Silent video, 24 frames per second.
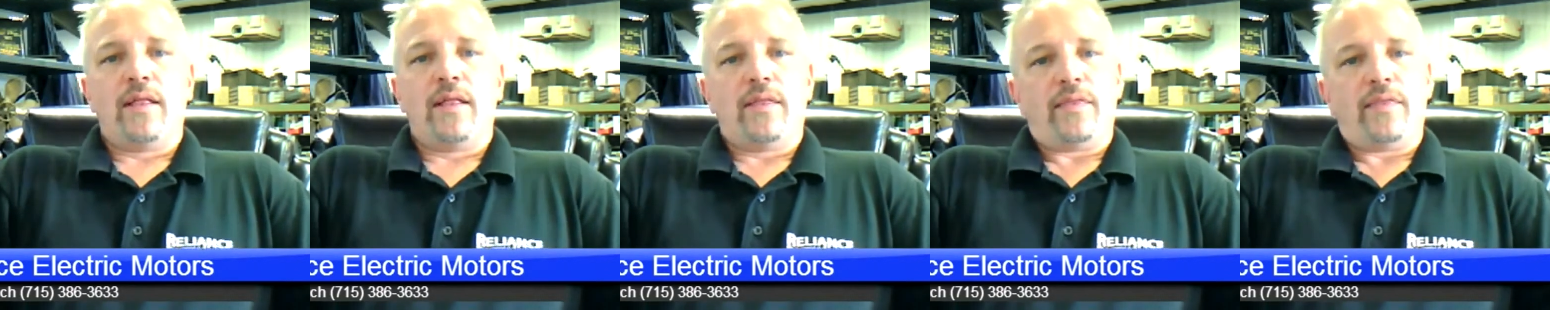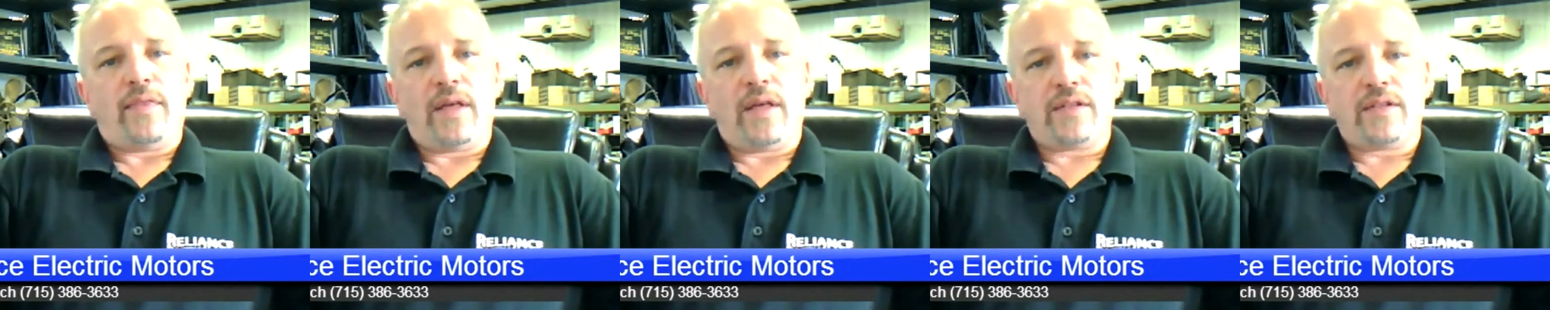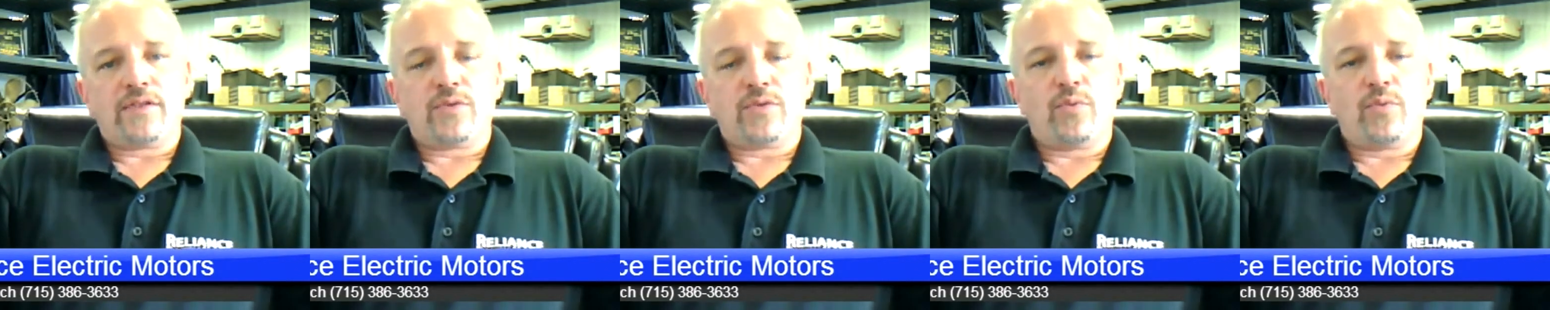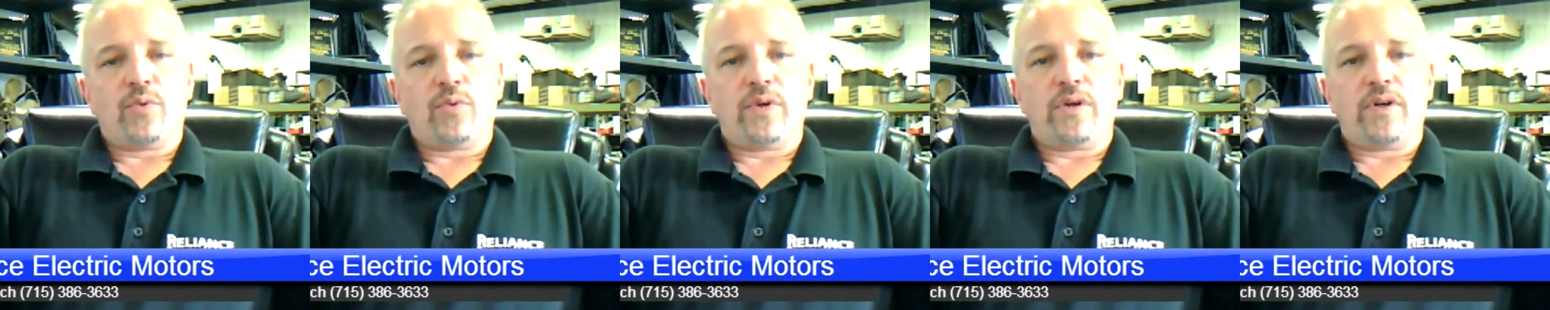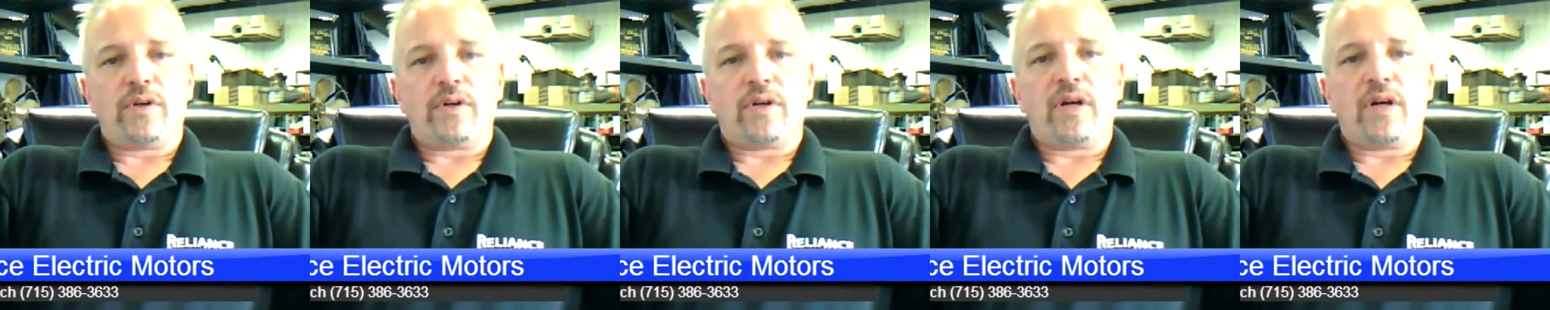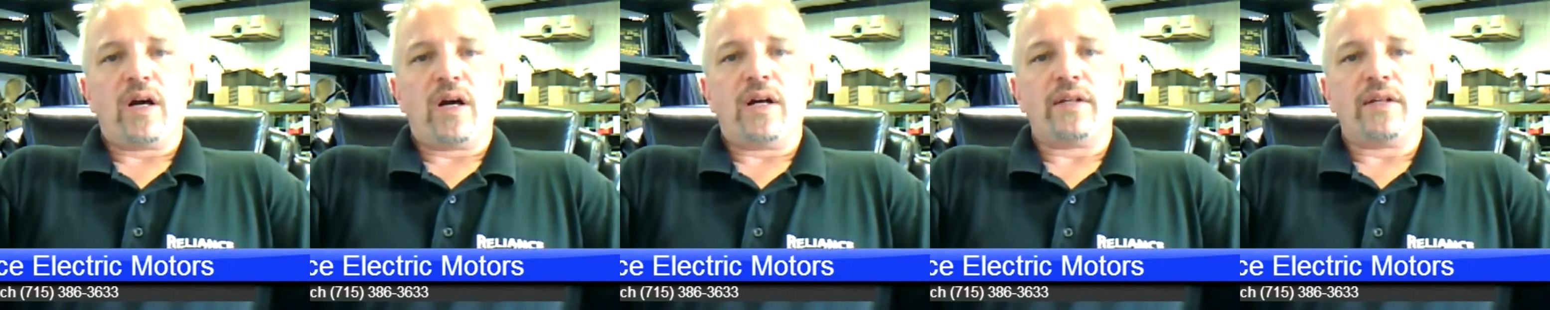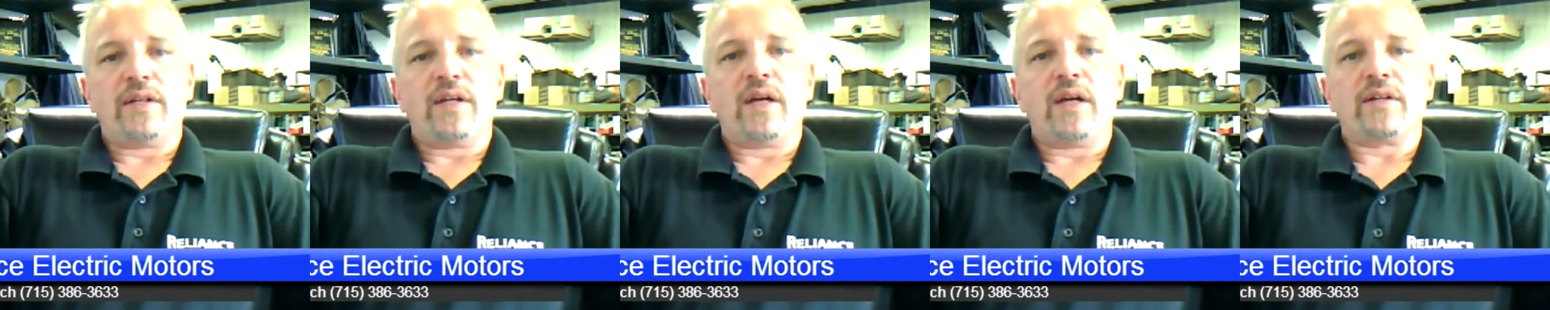That's where
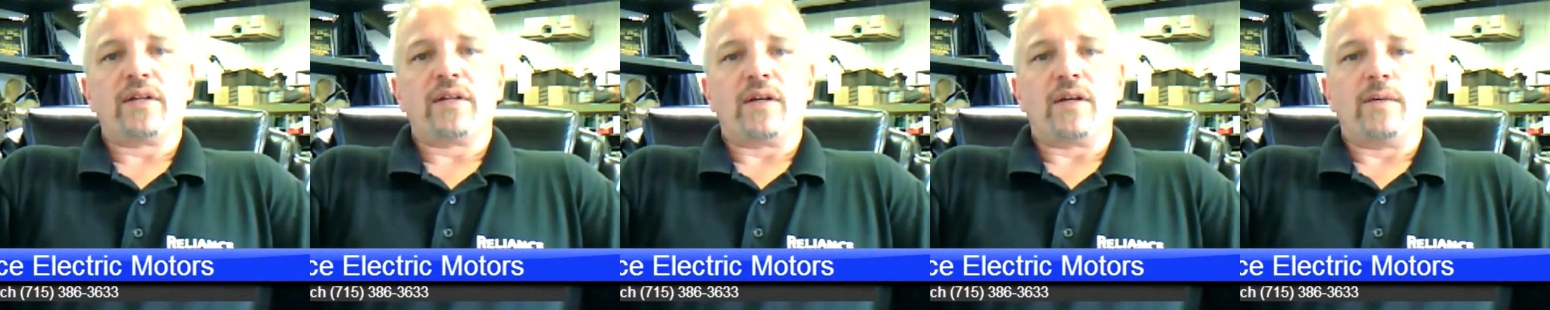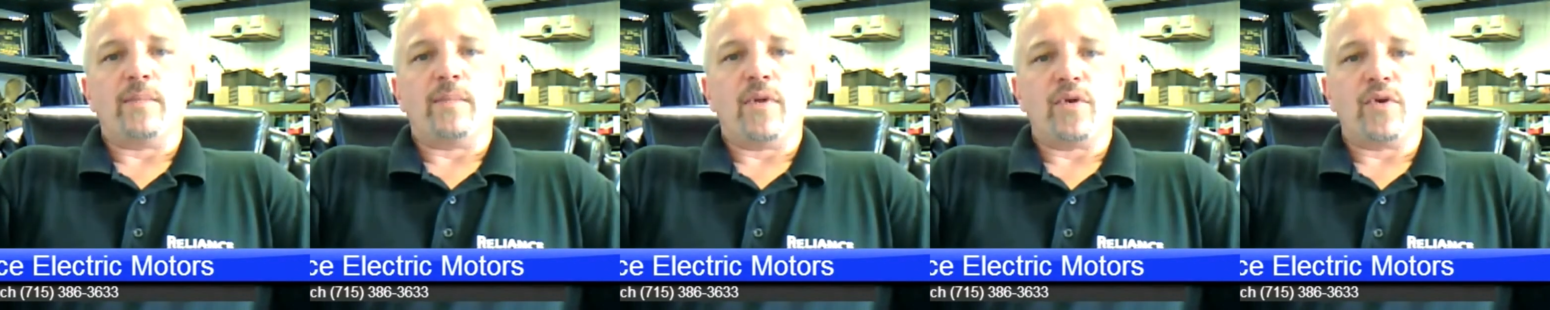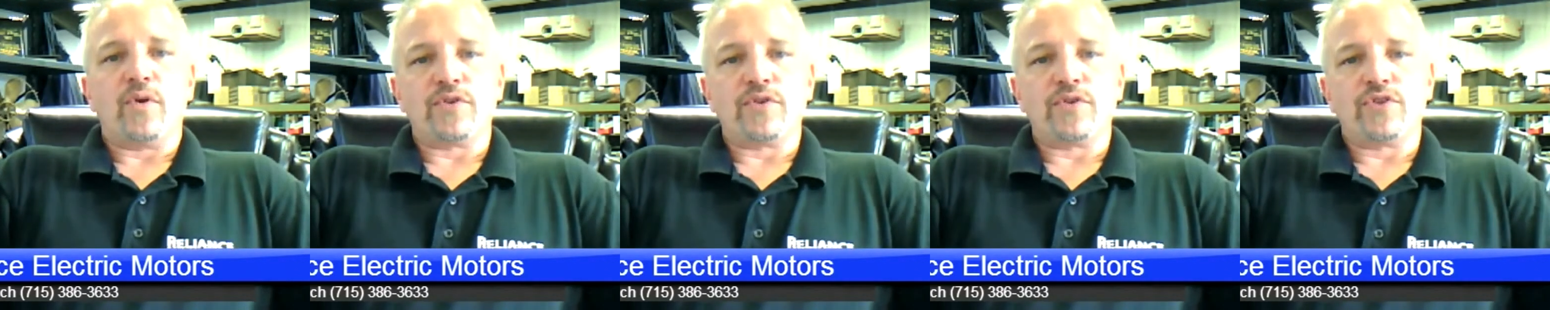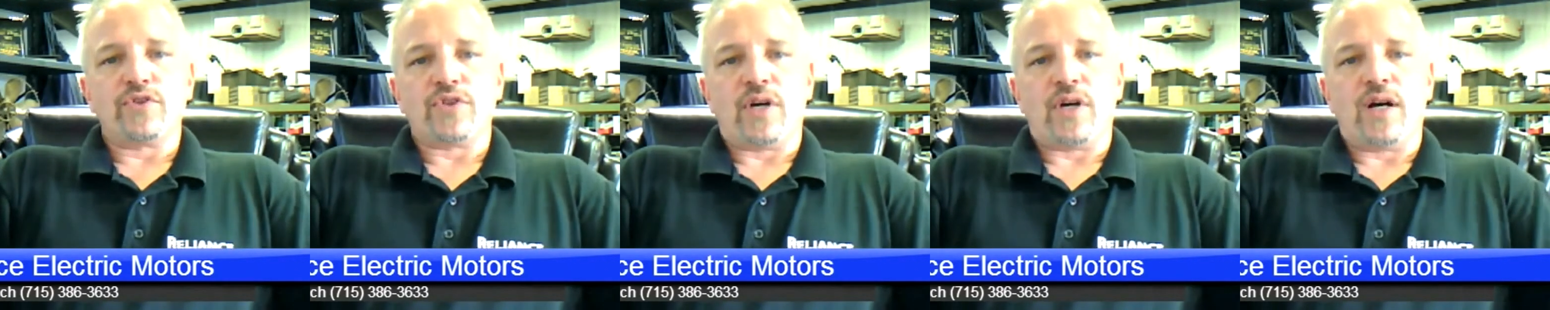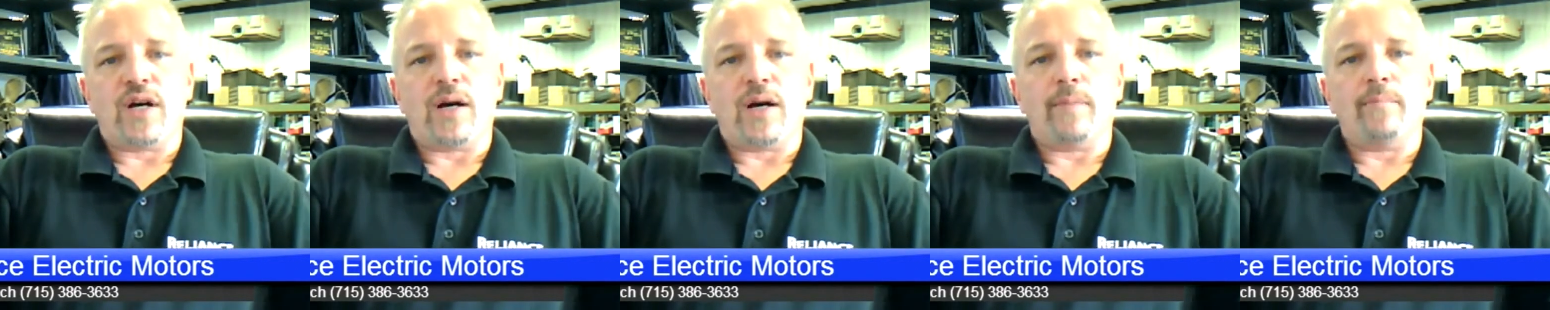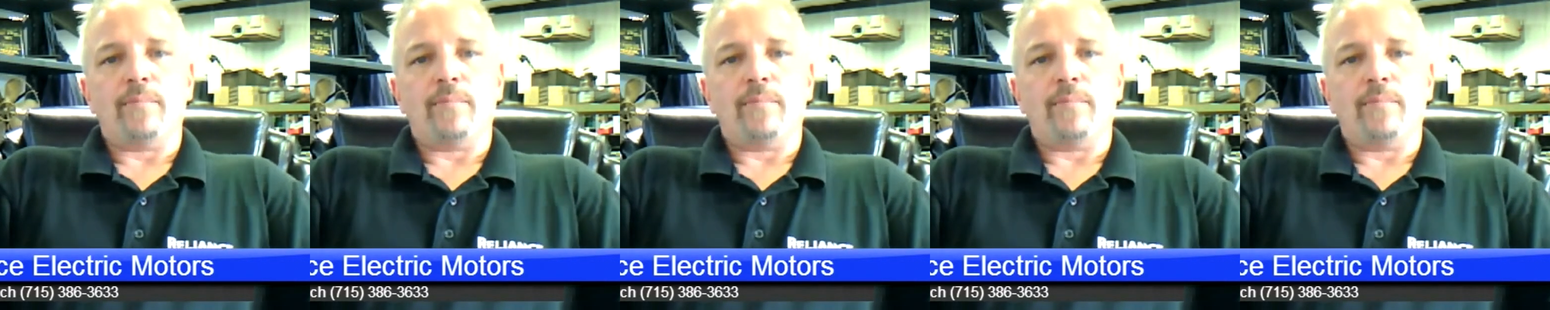contacting a motor shop